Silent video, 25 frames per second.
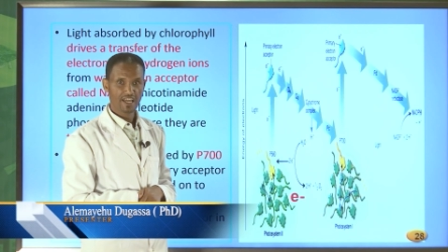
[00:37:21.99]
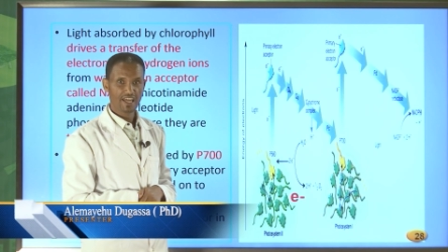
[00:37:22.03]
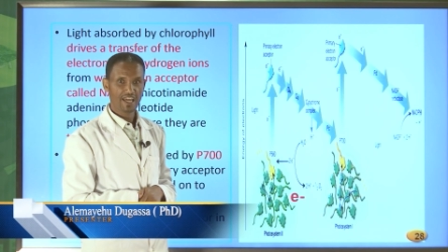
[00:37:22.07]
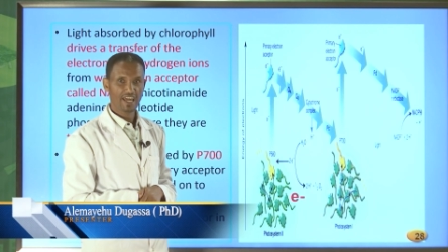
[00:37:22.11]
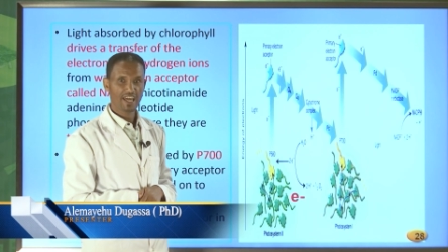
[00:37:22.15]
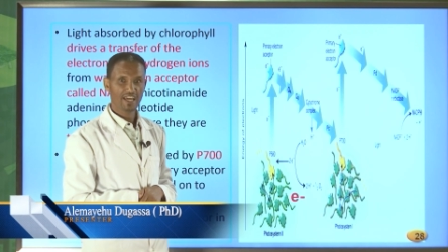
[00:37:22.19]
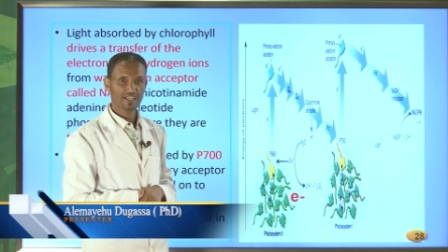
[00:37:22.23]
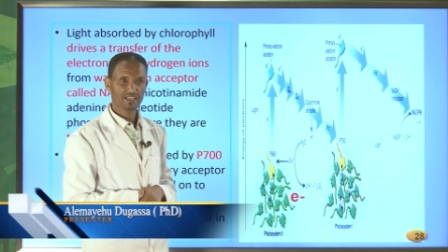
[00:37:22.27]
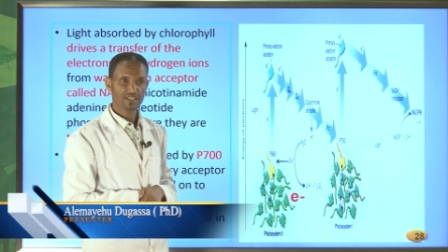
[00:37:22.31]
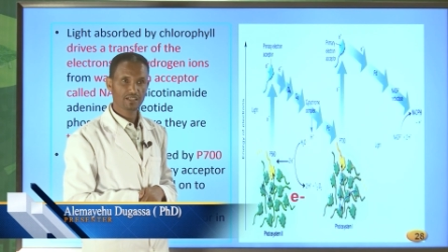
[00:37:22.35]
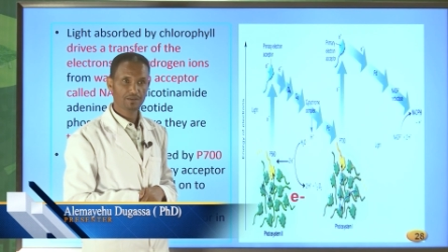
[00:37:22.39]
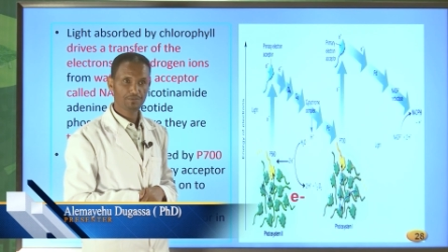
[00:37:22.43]

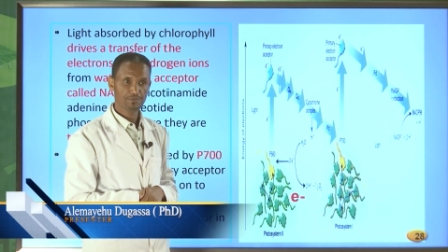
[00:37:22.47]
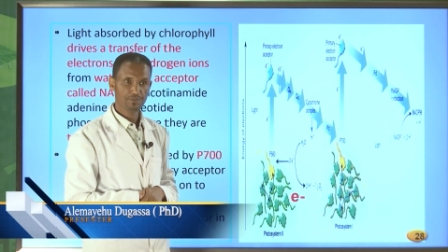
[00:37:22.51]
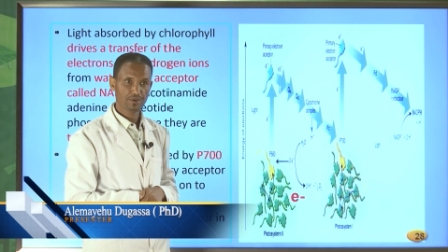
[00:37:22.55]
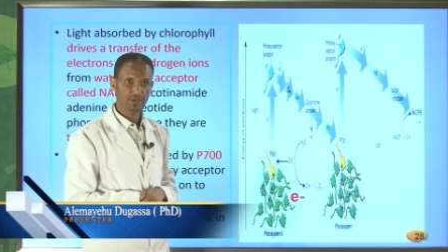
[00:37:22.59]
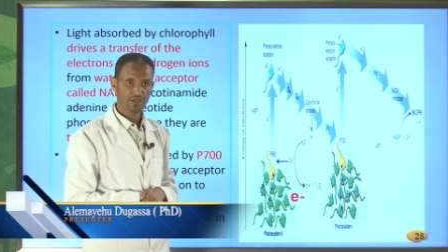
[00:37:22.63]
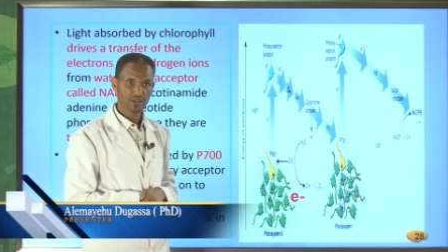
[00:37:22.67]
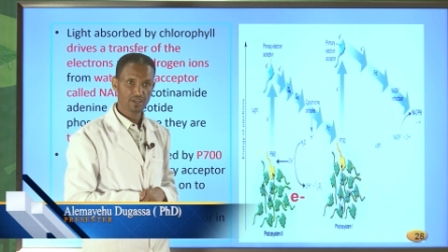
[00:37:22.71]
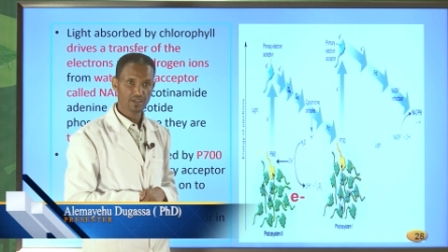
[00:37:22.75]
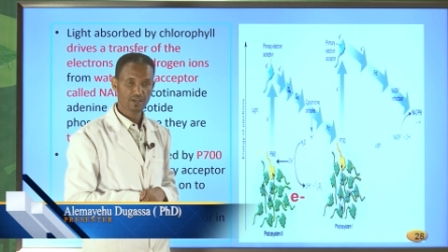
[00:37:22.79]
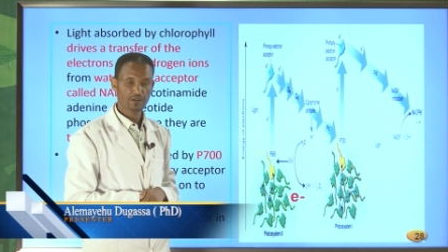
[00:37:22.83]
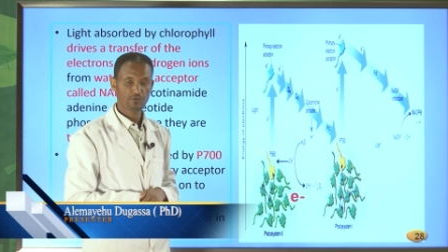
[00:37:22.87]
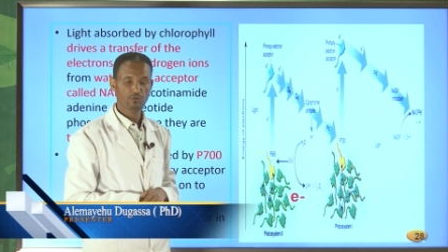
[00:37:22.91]

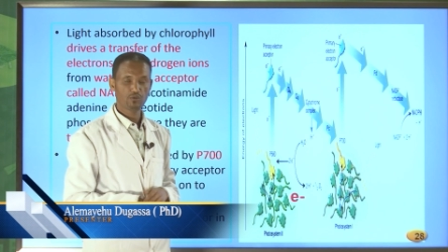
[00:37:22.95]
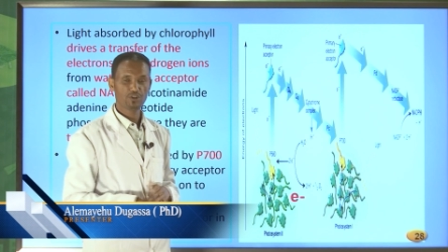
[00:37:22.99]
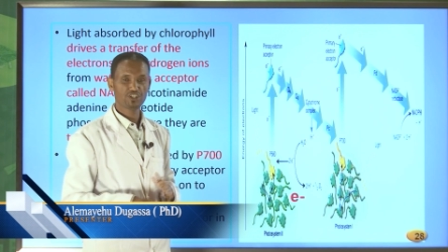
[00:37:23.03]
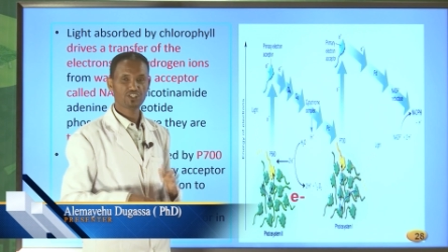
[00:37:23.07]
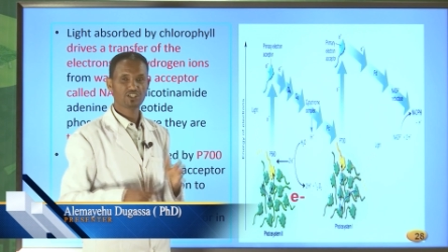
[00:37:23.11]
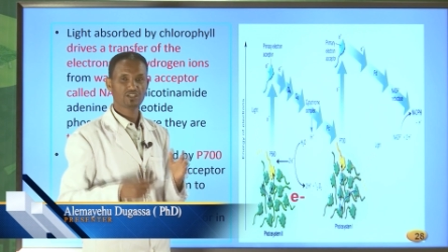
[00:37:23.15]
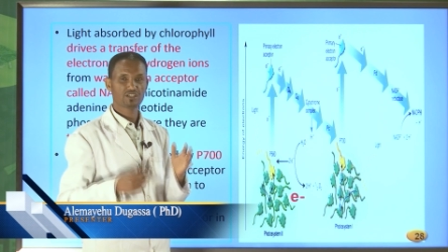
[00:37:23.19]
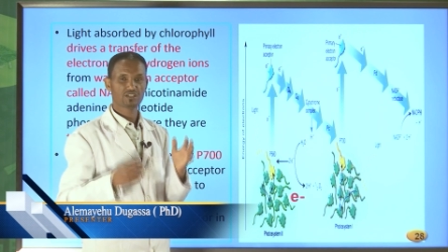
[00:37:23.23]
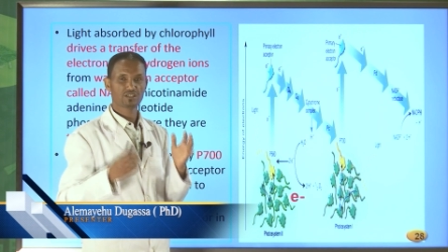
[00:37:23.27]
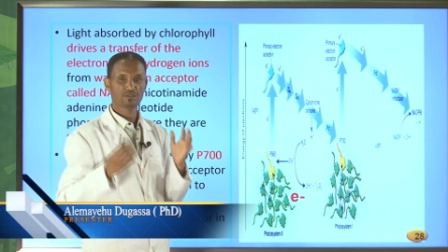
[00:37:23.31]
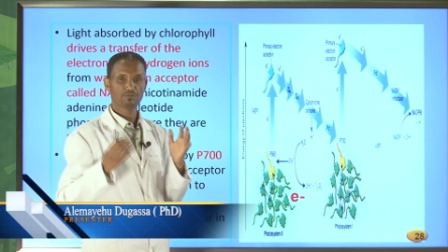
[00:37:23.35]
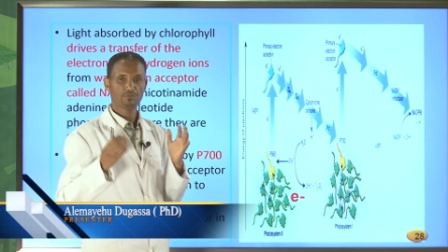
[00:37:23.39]
ATP,
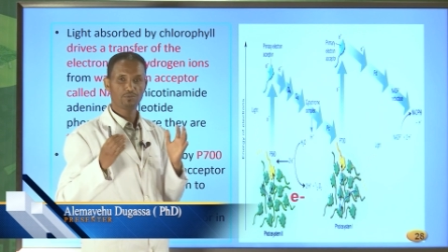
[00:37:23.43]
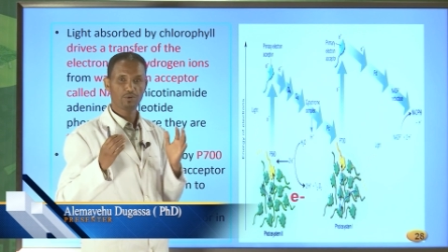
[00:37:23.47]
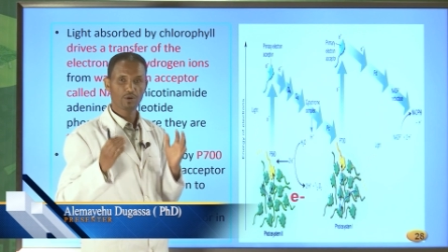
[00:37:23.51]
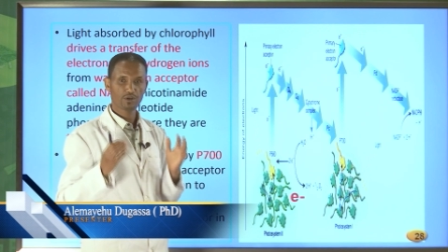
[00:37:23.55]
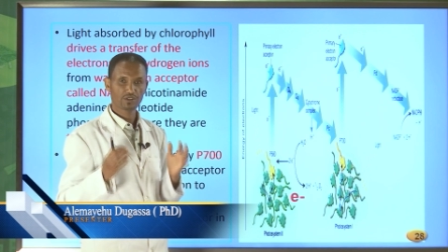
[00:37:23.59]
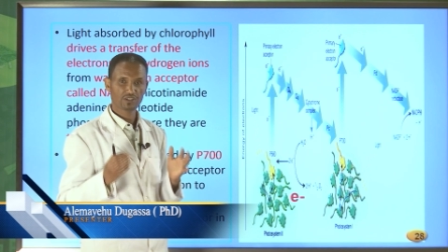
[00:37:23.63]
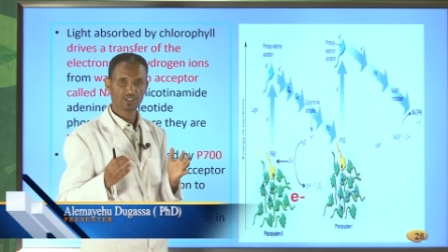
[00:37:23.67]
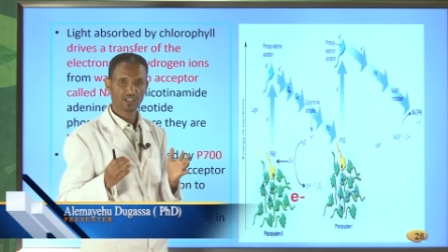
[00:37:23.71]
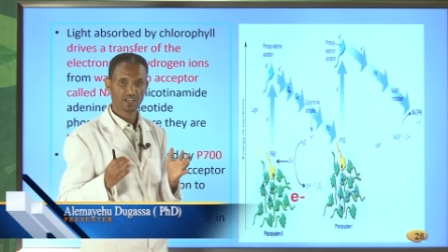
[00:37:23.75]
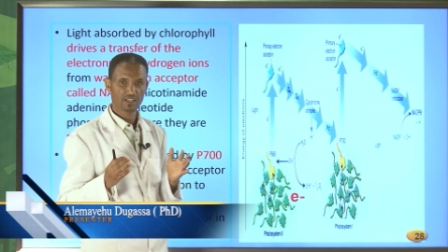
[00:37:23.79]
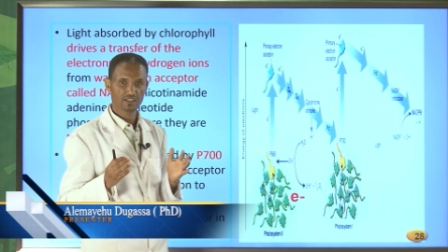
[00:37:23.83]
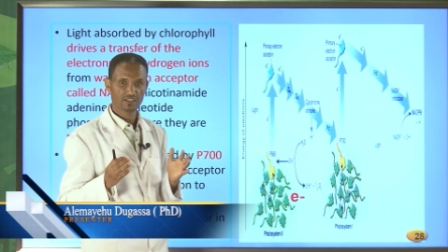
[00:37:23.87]
which is
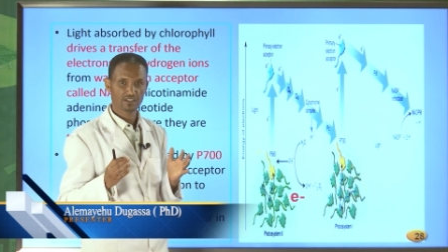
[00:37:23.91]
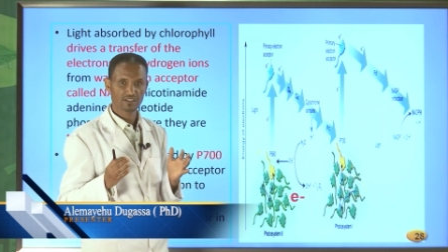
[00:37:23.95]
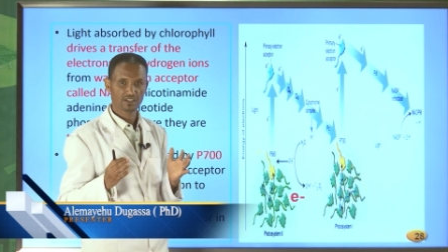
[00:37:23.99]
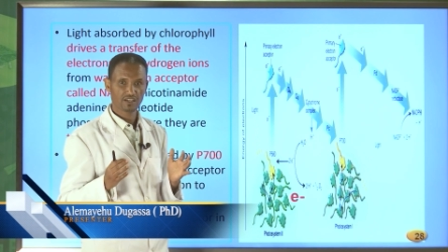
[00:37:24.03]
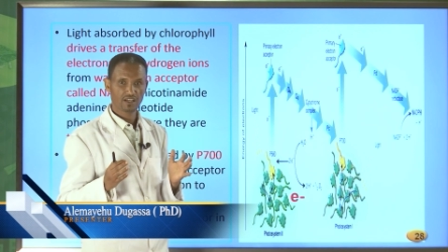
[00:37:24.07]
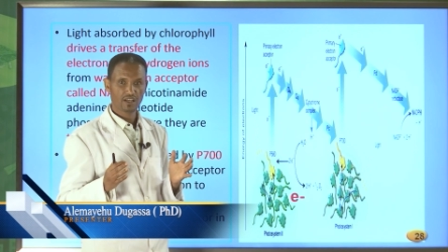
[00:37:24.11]
important